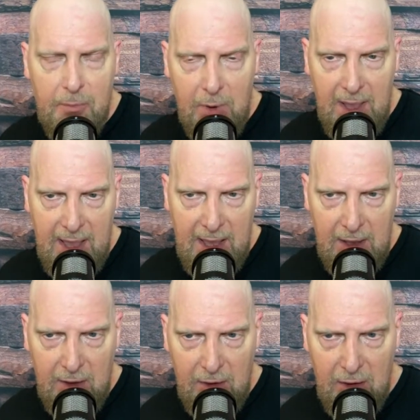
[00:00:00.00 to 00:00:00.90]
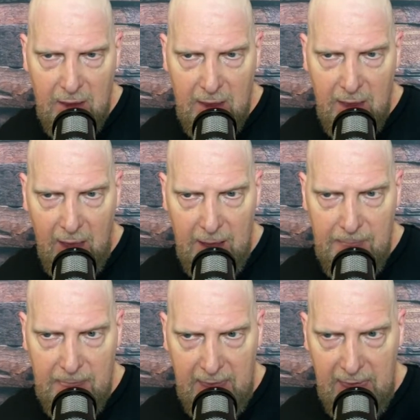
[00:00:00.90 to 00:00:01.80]
where
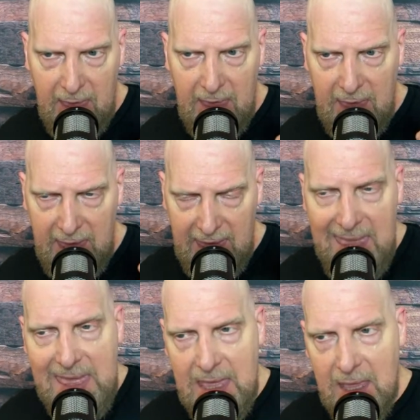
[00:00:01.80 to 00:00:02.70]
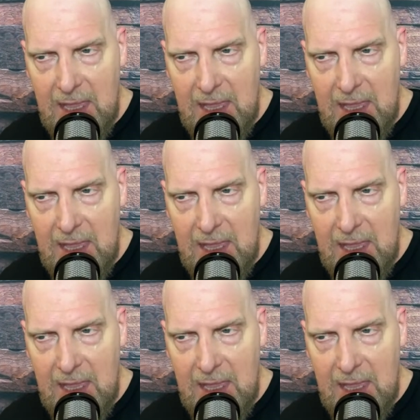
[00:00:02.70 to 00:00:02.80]
he,